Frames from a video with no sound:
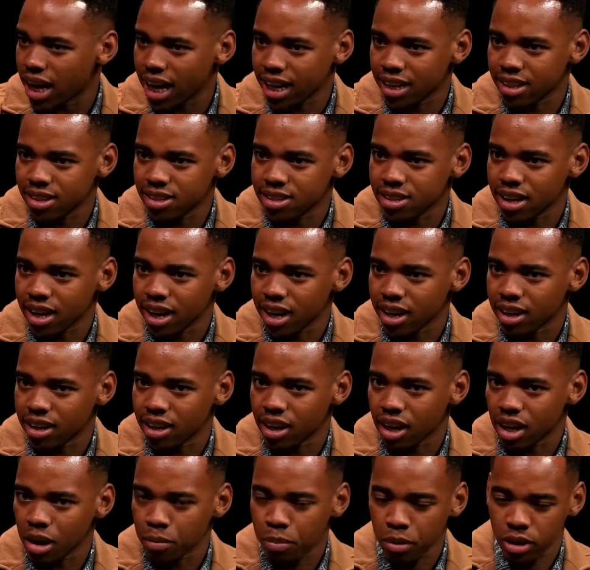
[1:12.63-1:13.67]
and
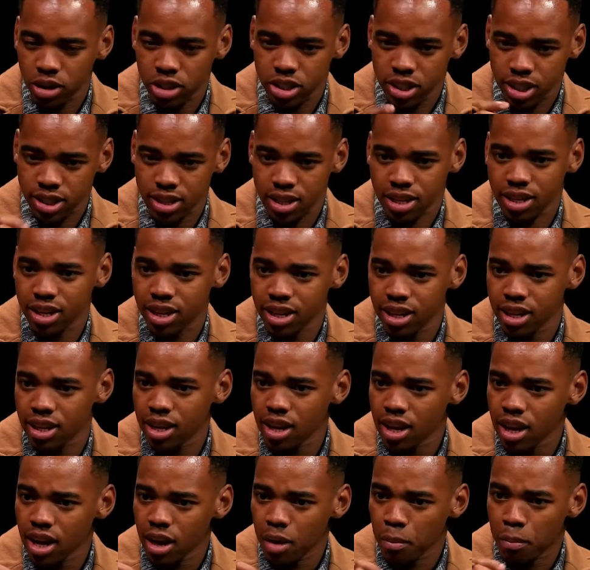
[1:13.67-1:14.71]
and unapologetically
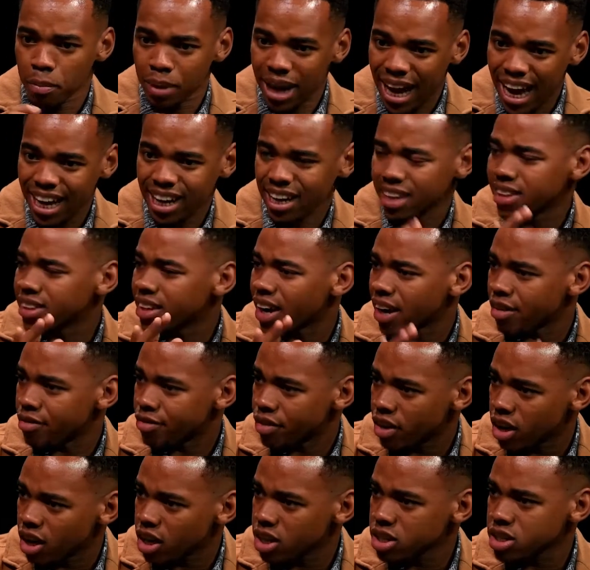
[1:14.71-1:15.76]
black and
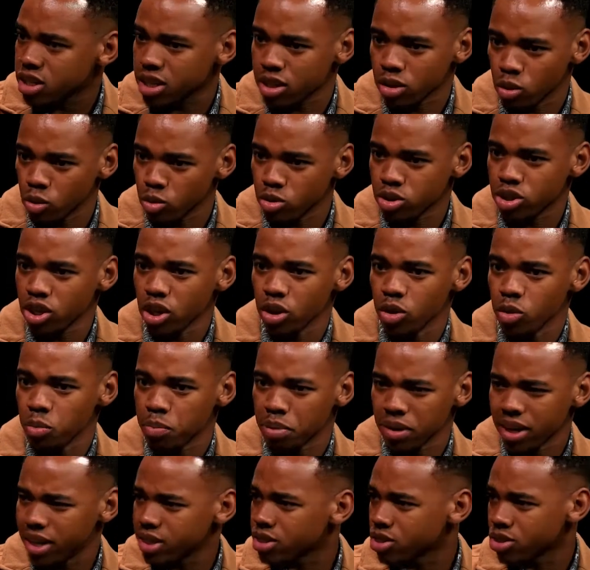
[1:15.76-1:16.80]
diverse and also
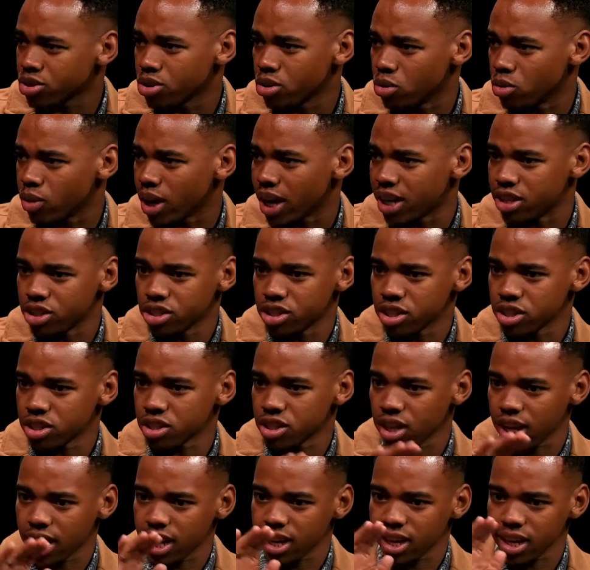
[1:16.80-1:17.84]
political and
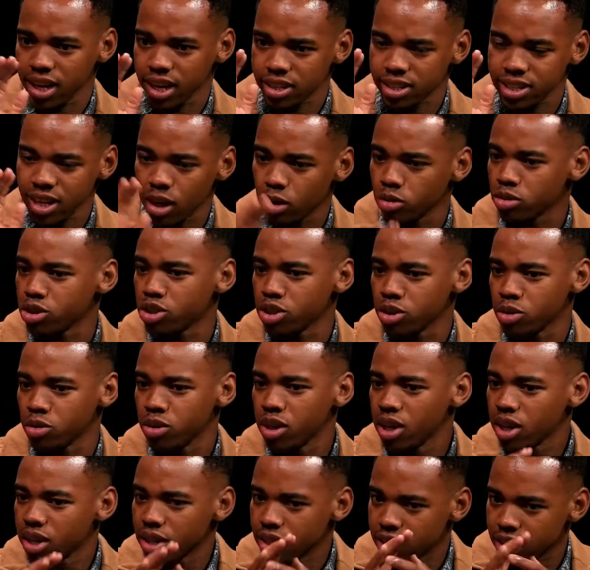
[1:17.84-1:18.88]
just like it tells you
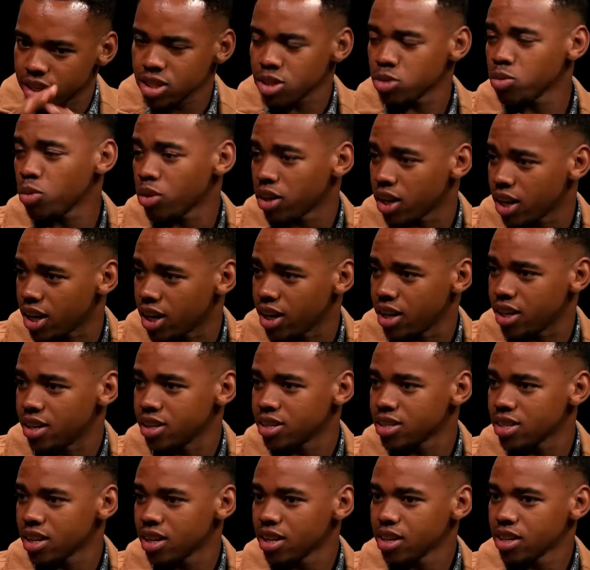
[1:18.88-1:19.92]
this is what it
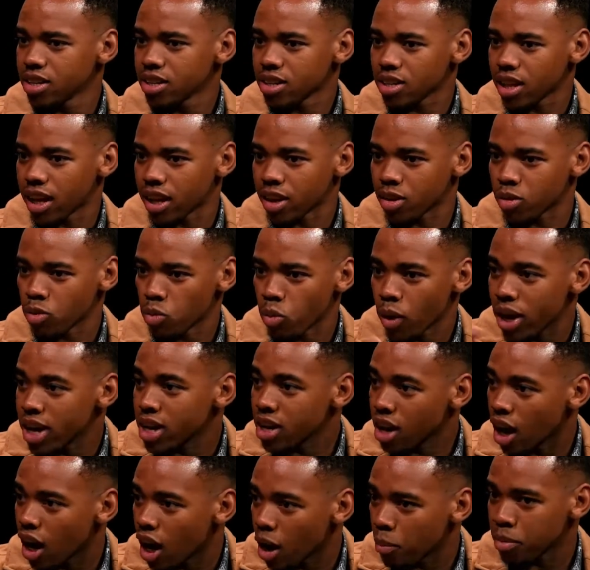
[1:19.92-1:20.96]
is like
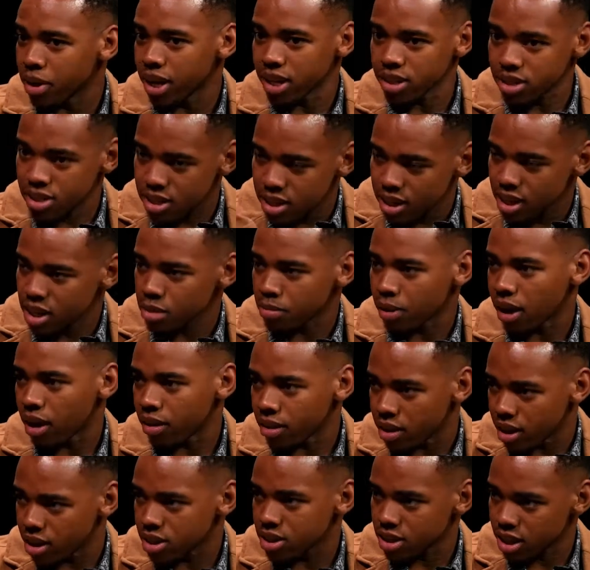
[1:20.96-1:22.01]
wake up let's think
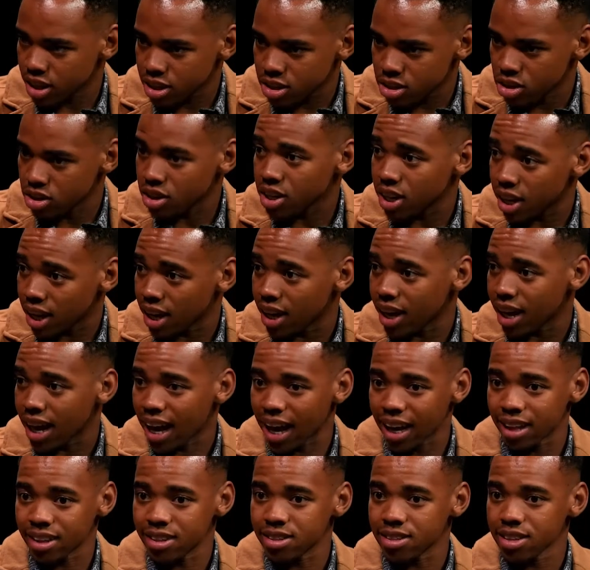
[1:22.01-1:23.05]
about this and let's look at it
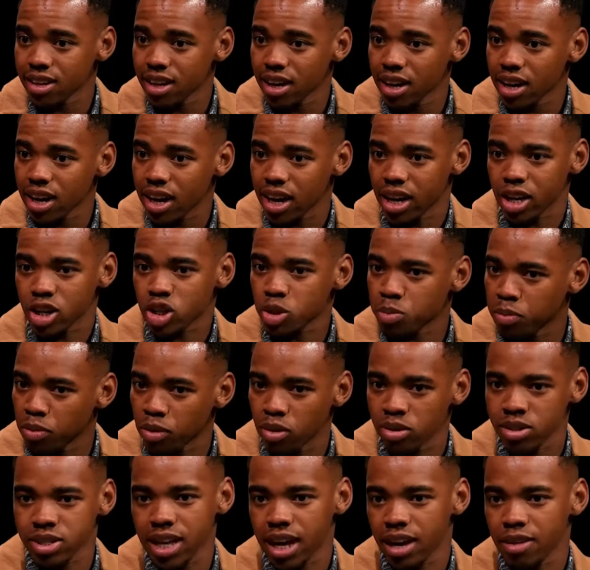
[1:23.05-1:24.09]
and it
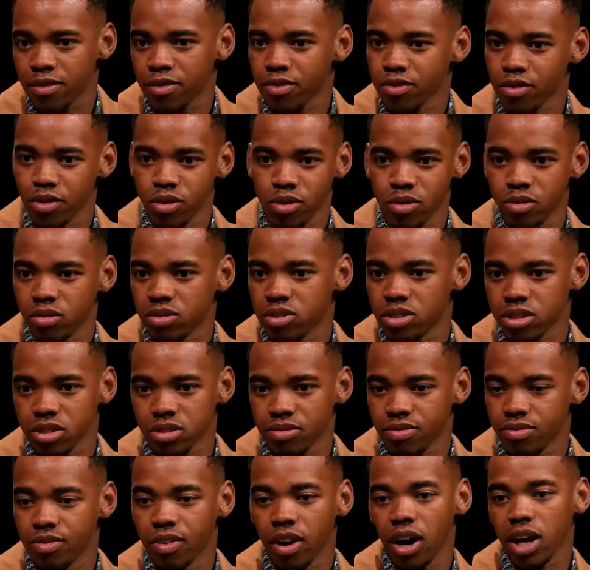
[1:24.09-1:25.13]
explores that through
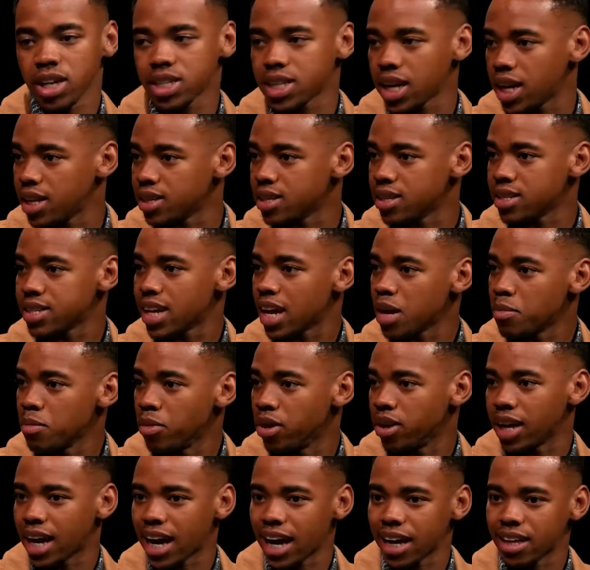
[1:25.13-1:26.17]
just vast
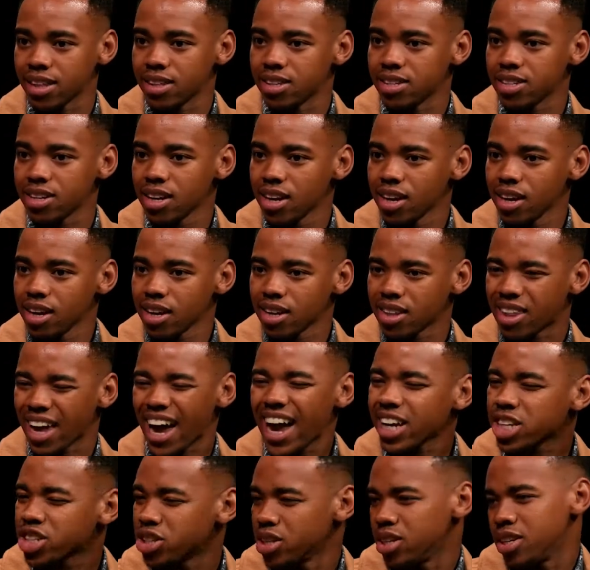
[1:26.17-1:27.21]
entertainment and the
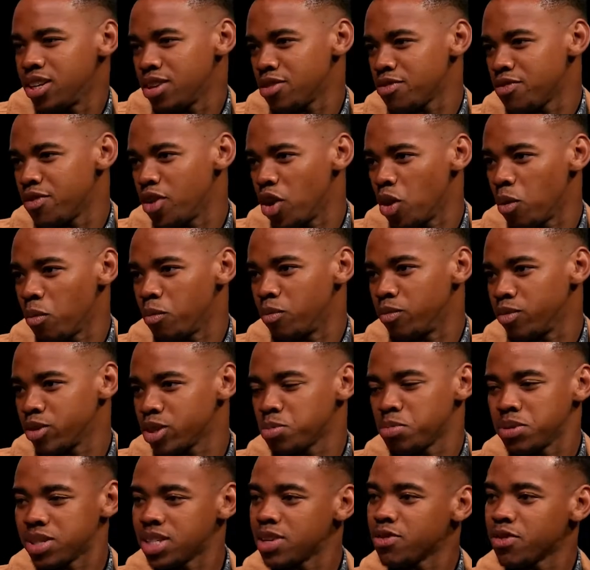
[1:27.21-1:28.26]
action in this film
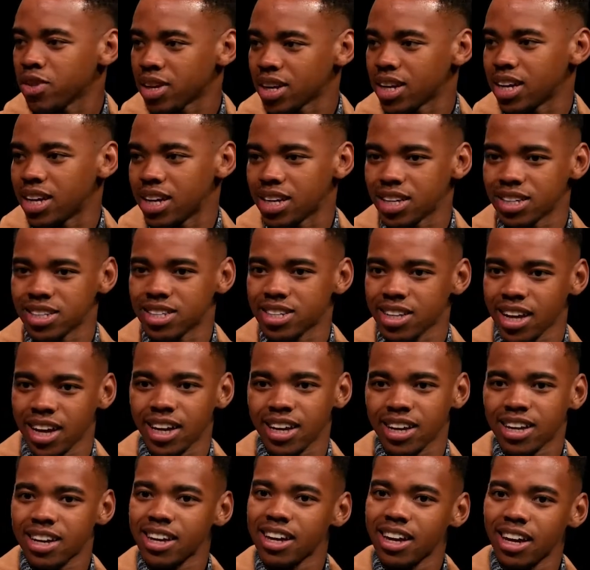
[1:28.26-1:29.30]
specifically is
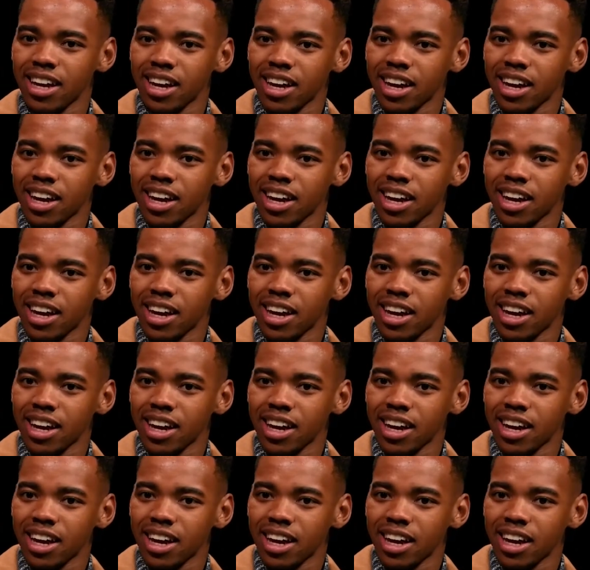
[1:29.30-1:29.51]
like